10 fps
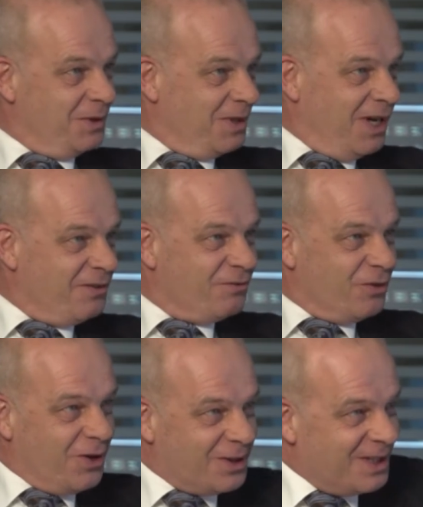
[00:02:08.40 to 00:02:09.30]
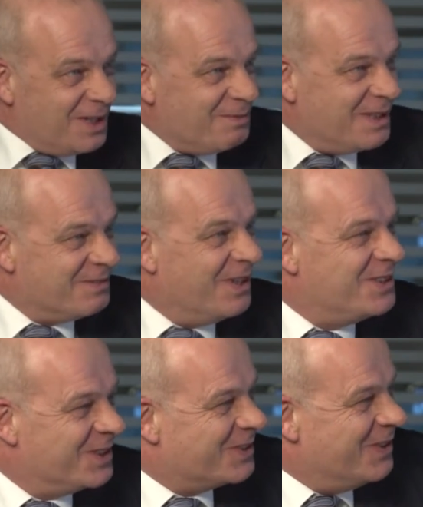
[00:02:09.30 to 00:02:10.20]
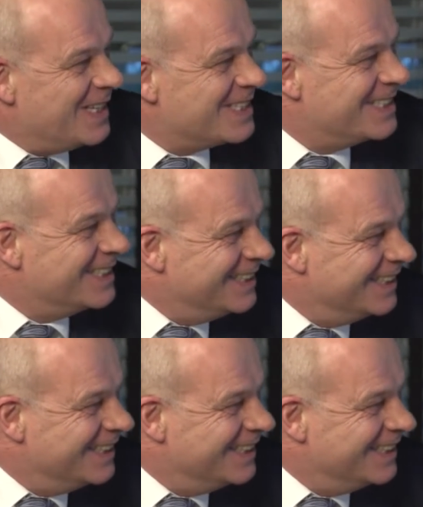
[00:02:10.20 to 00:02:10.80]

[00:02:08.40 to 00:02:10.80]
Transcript: I forgot a little bit about your question.